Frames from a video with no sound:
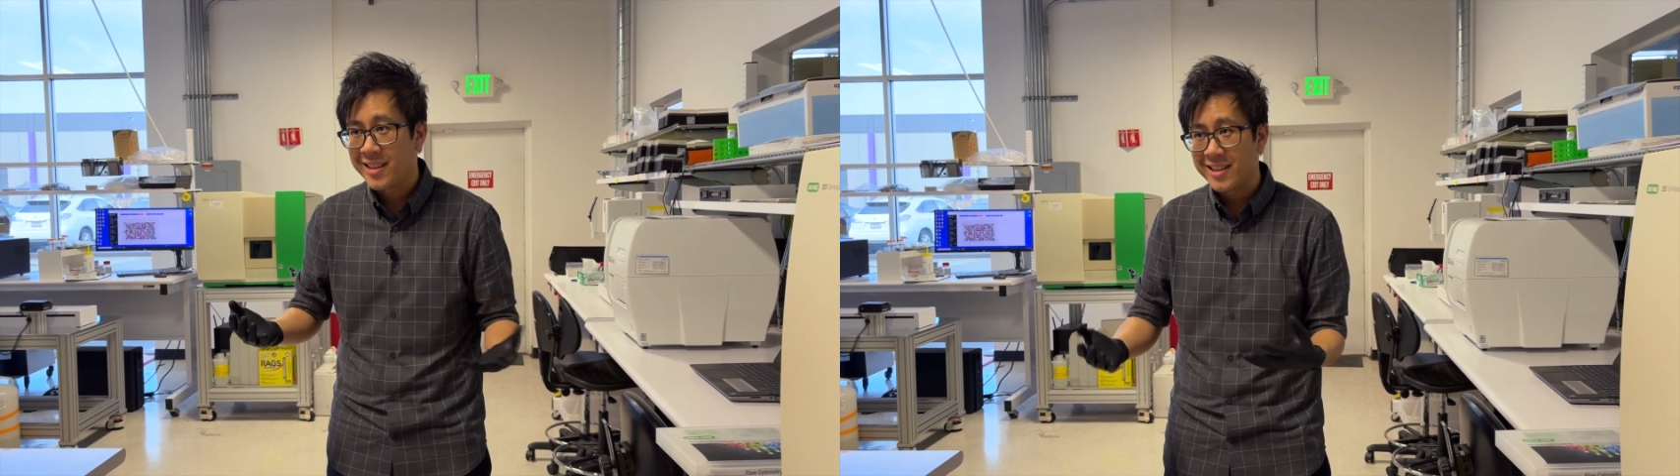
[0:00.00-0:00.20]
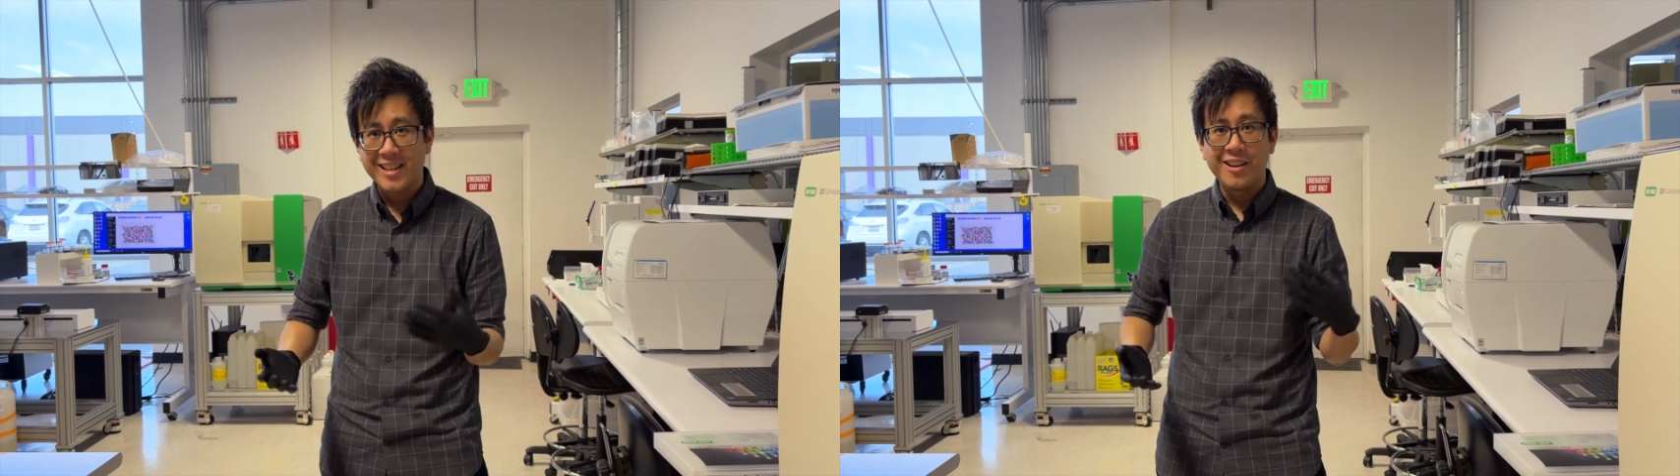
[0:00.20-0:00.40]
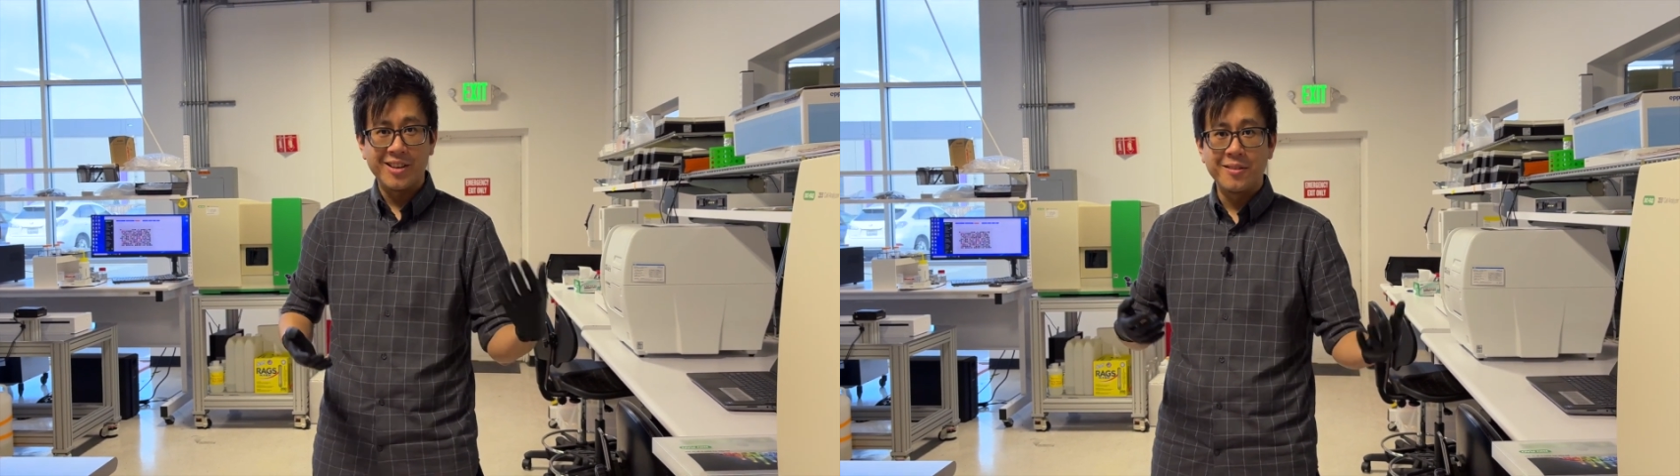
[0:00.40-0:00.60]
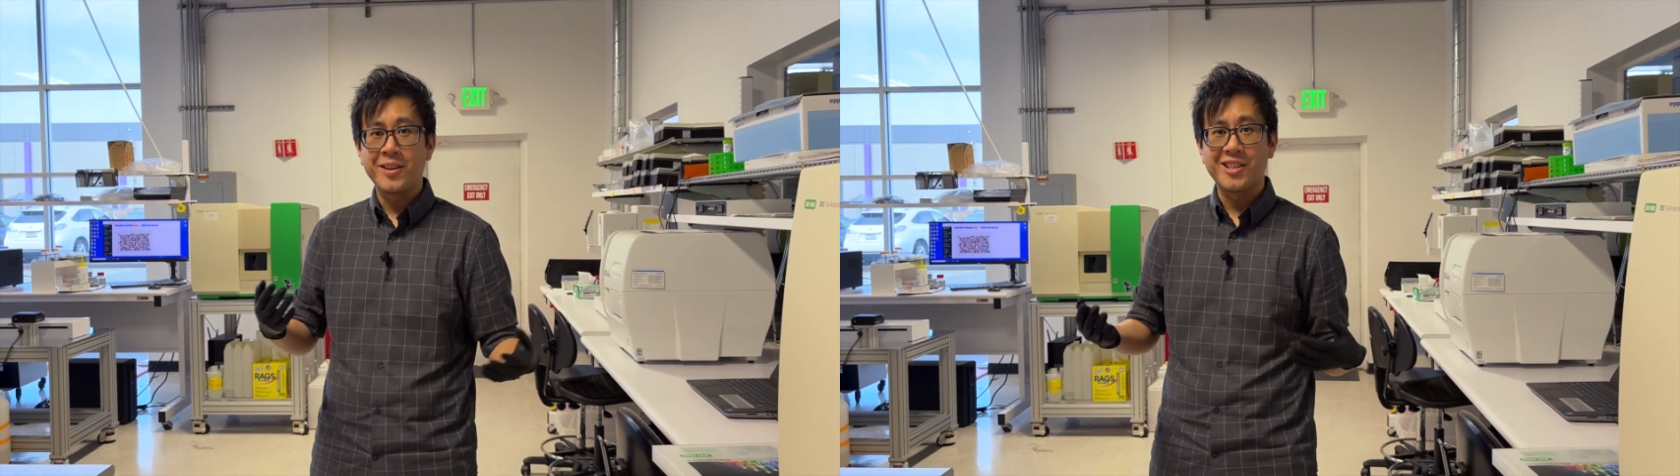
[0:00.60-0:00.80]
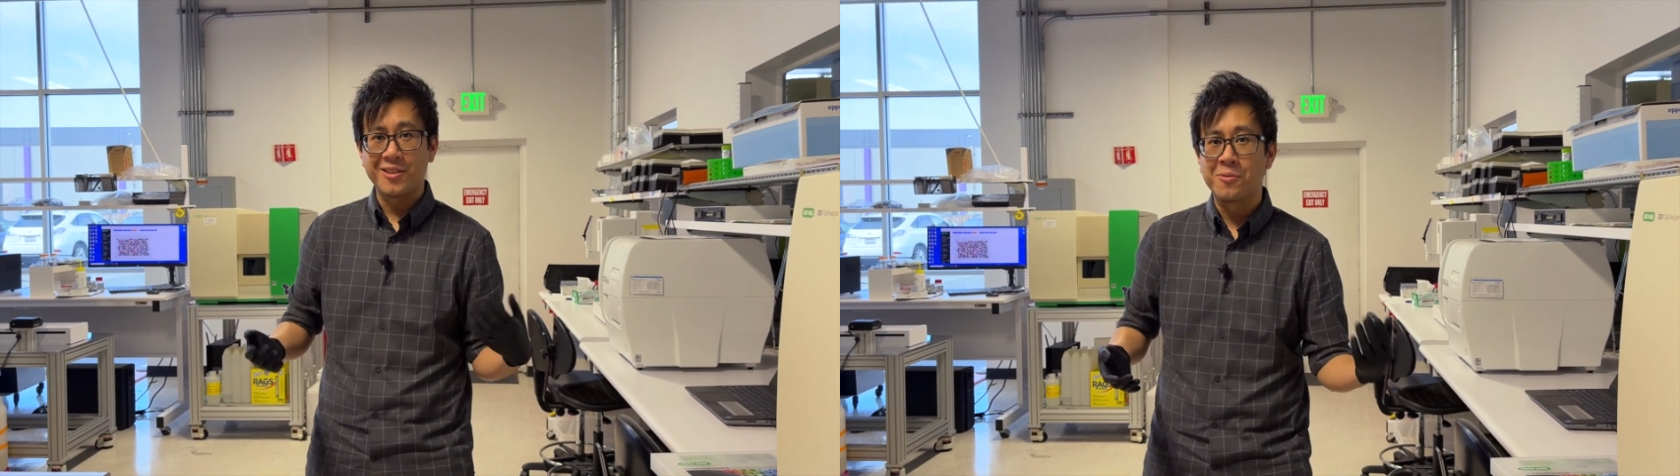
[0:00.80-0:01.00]
That's how
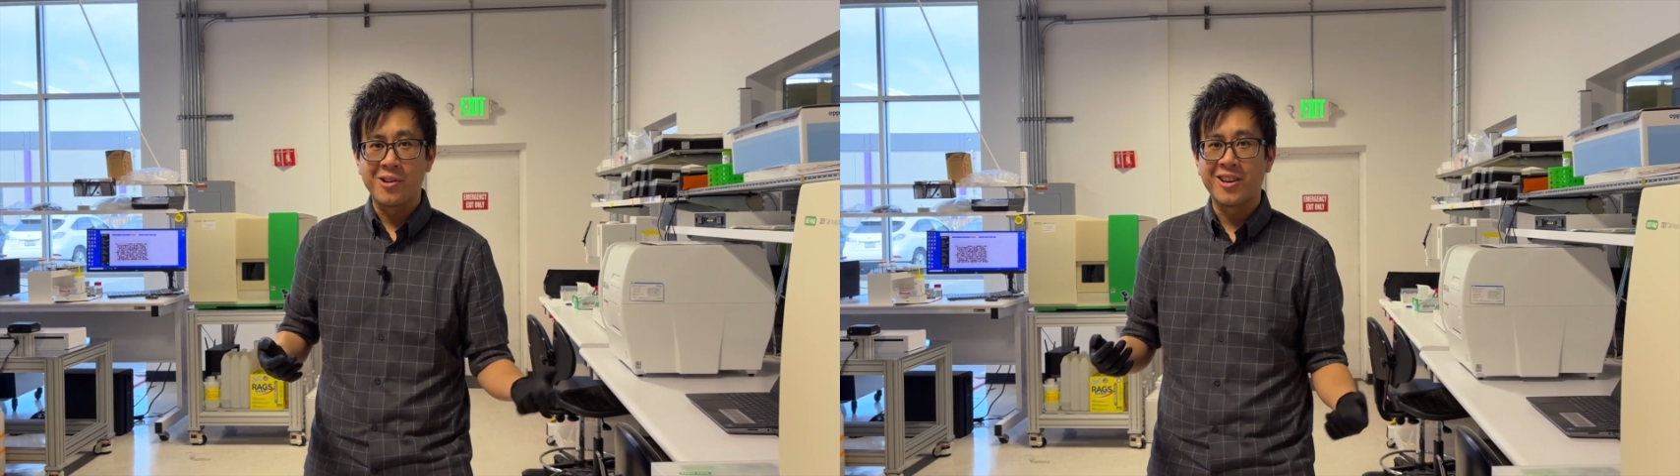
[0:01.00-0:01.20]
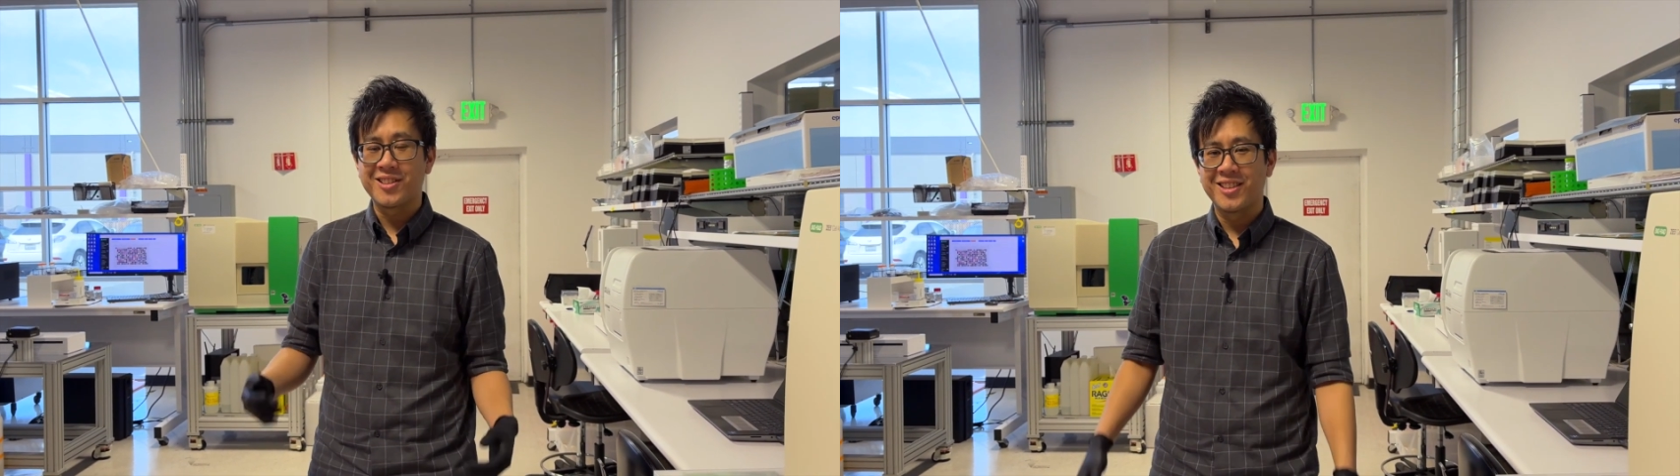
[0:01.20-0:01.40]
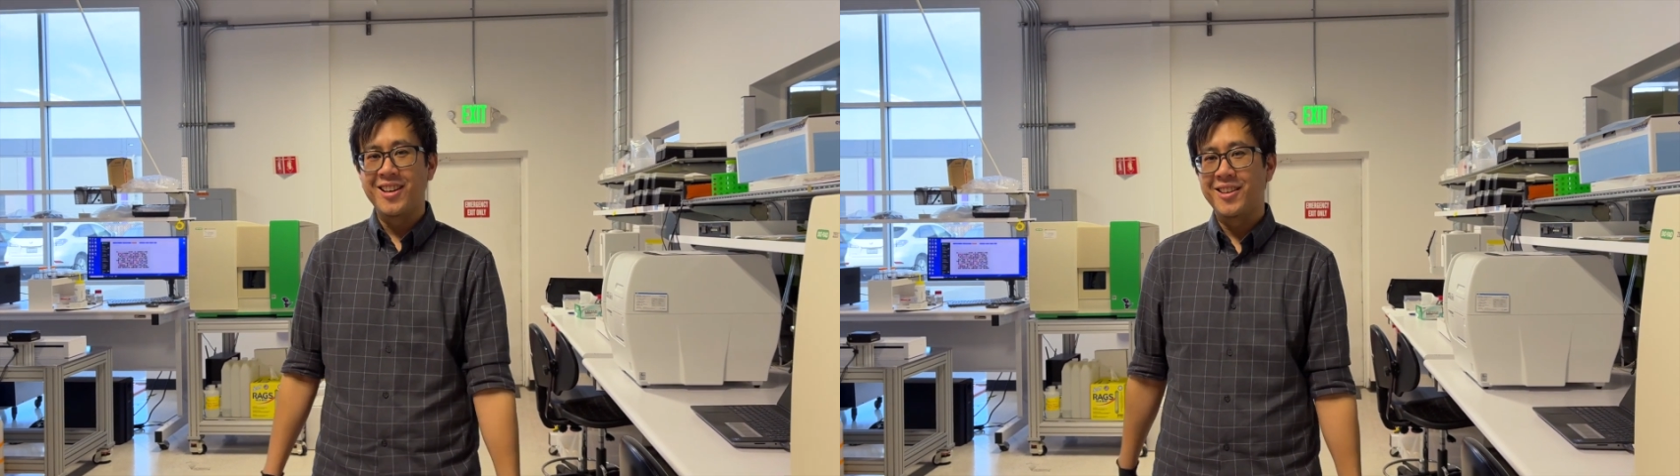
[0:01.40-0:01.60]
innovation works.